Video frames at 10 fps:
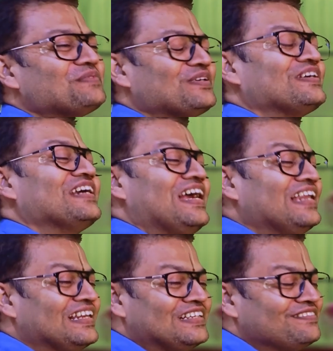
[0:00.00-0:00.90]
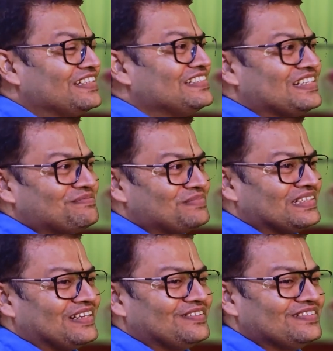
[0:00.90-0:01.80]
Okay, I'll give you an
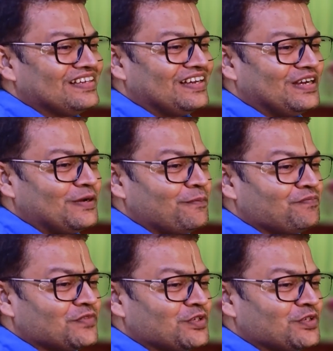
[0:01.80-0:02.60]
example now.